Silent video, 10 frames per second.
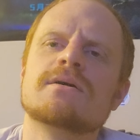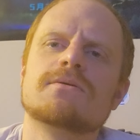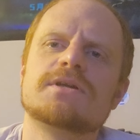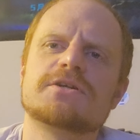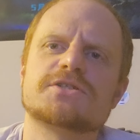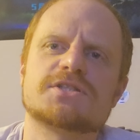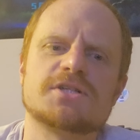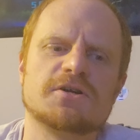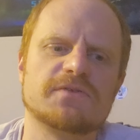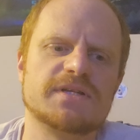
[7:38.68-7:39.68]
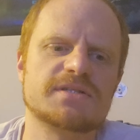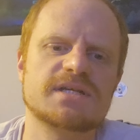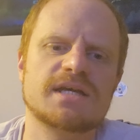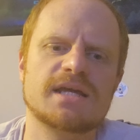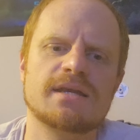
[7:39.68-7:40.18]
one of your servants,
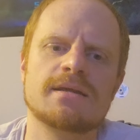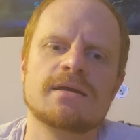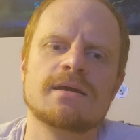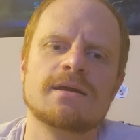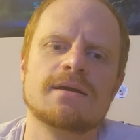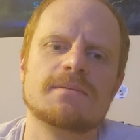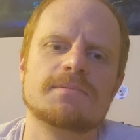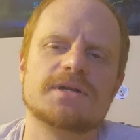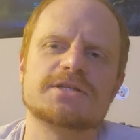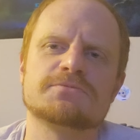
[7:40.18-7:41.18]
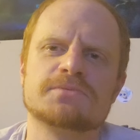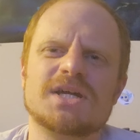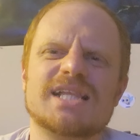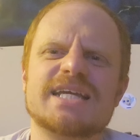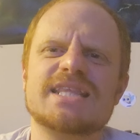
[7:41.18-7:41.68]
but it's
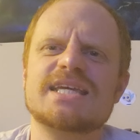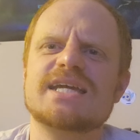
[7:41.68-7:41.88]
really